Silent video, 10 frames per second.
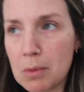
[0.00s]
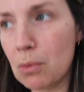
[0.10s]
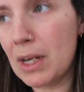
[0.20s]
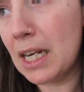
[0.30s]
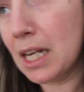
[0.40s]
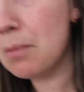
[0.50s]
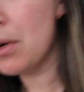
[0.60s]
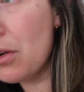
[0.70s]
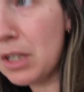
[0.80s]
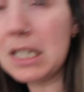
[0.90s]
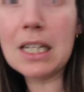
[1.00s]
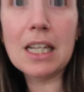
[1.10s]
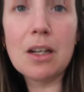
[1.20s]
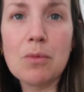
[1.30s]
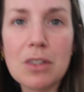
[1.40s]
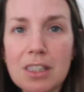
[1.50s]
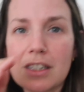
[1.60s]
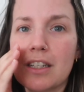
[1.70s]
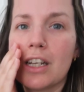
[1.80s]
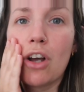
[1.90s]
to be weaning, but honestly,
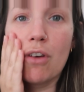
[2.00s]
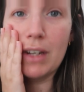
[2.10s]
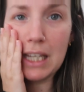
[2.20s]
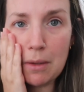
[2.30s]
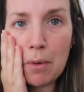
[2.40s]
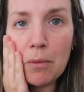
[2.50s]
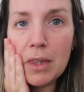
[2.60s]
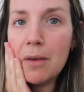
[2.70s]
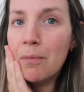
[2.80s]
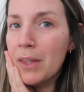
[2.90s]
I can't really keep up with it.